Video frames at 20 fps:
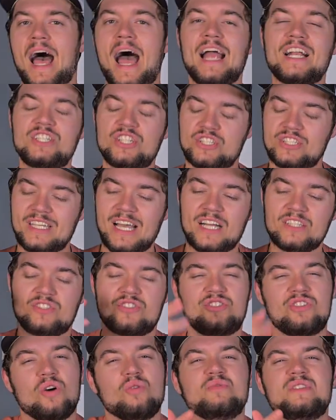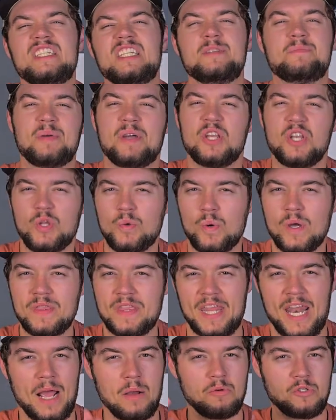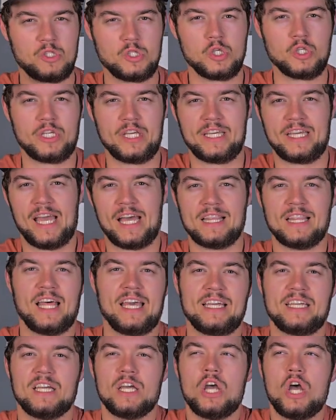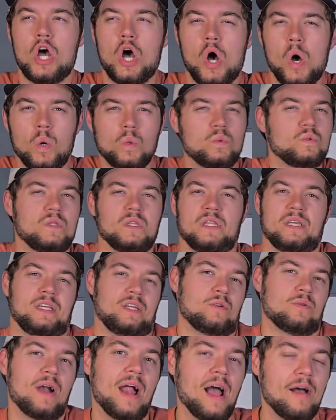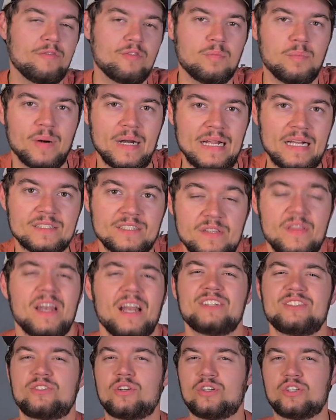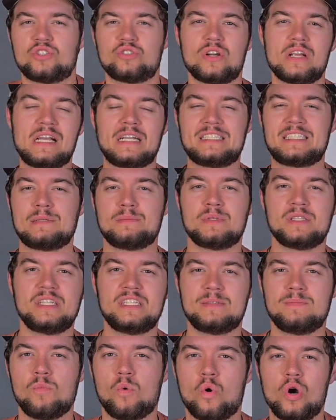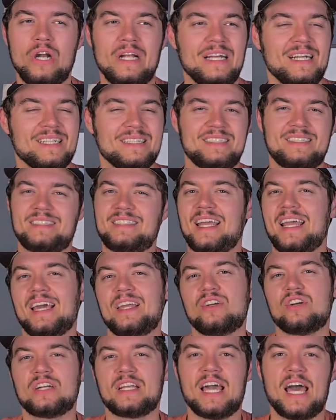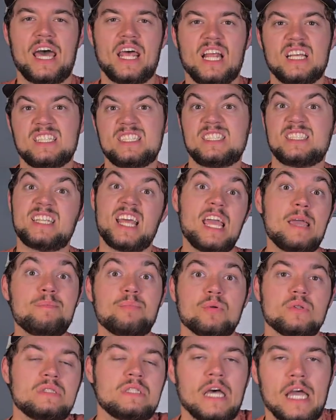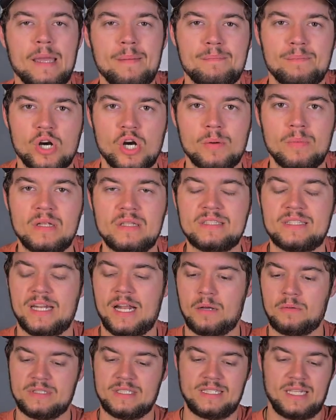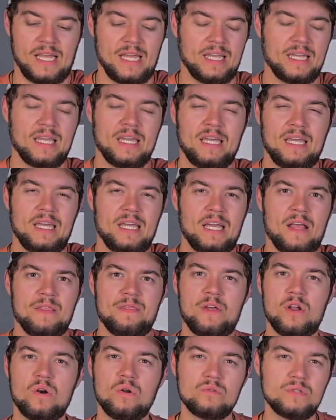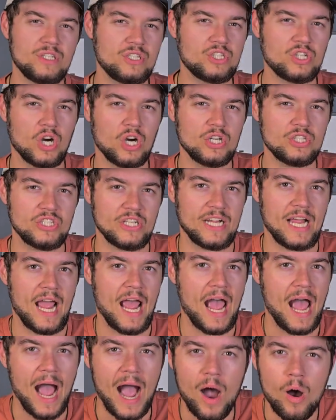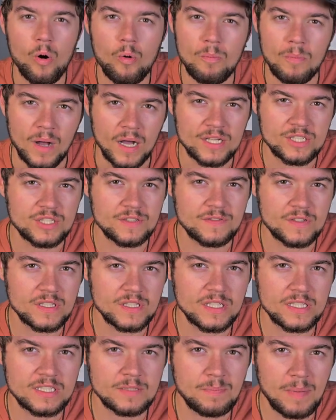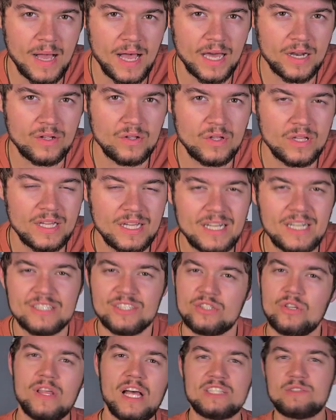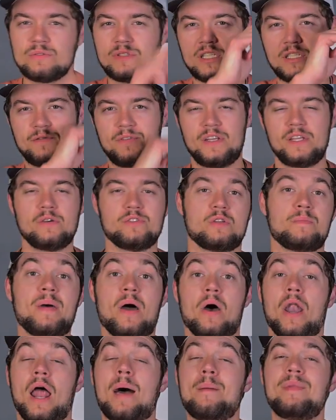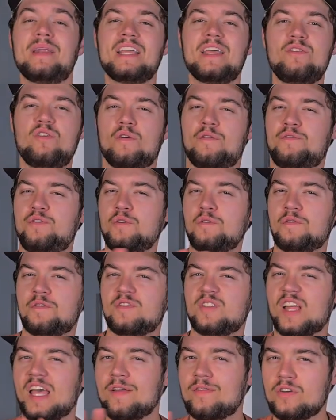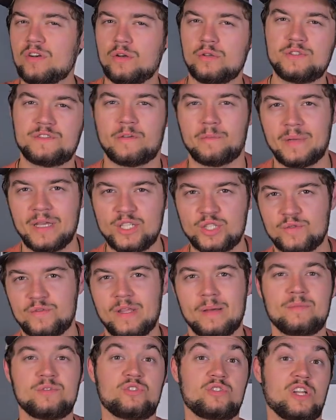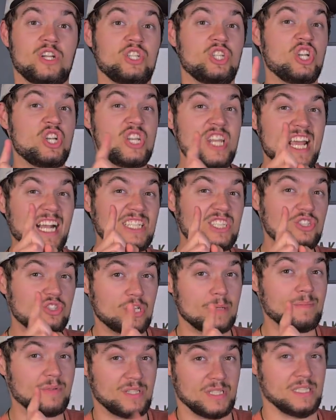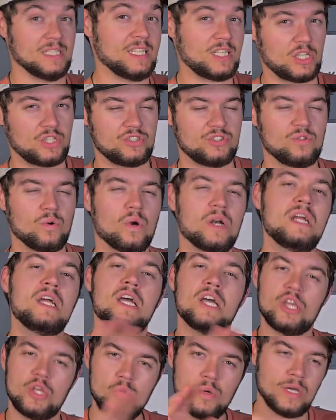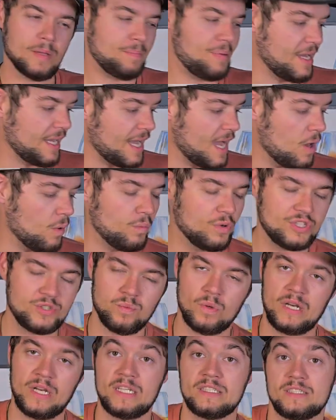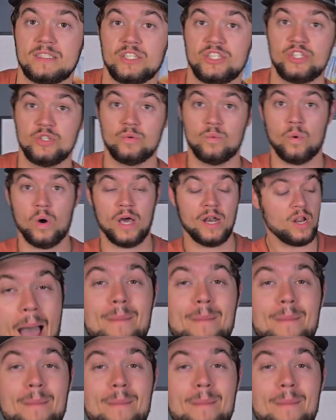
I just got so deep into it that I was looking at like only craft brands. And then I started trying some of these more standard kind of staple type bourbons, and I was like, they're only charging how much for this bottle? So that's what this video is about. I'm gonna give you a few flavor notes from each of them so that on your next trip to the liquor store, you can pick out which one it is that you want.